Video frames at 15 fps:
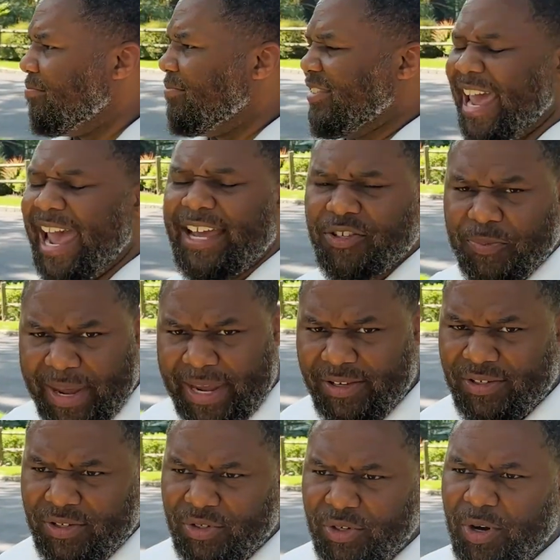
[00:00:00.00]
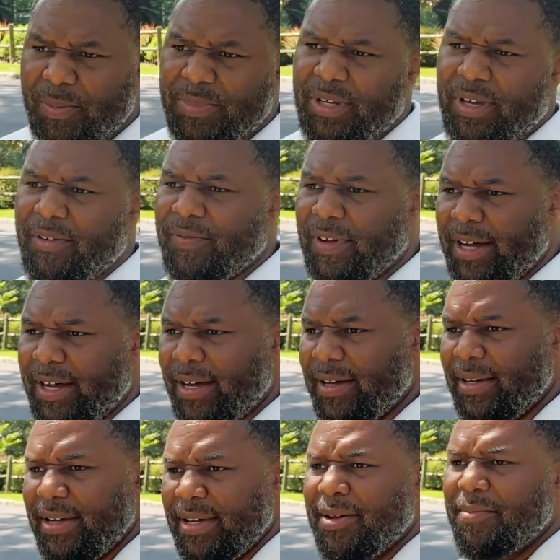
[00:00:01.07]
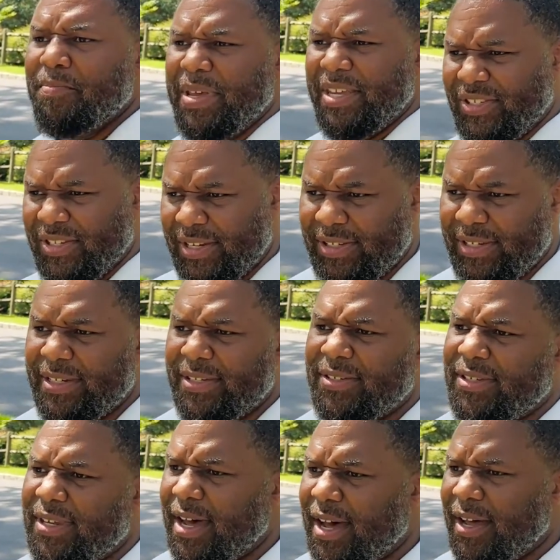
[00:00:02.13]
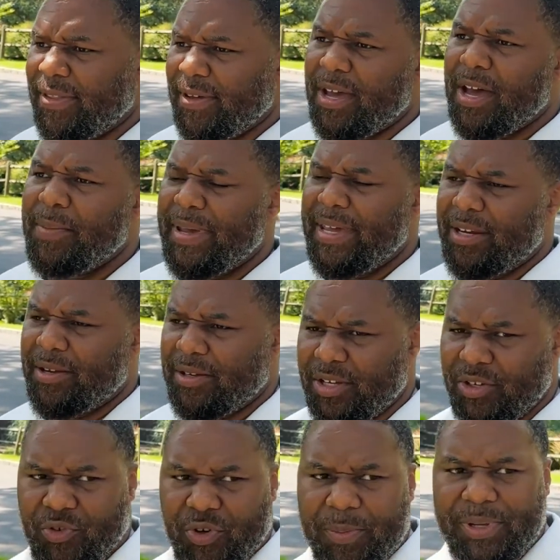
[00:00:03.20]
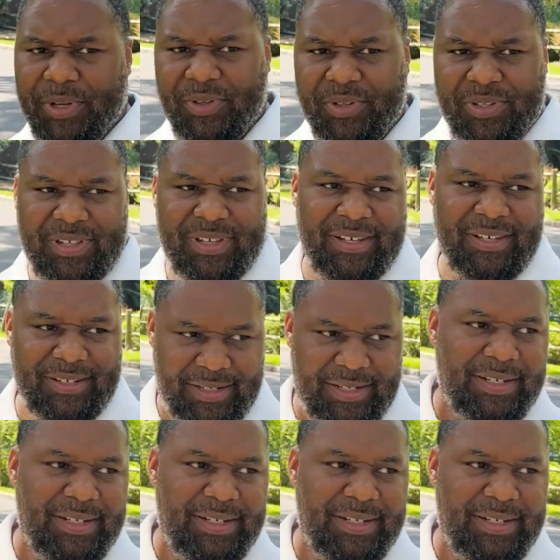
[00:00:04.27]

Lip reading: tax base in terms of businesses to come in and contribute, the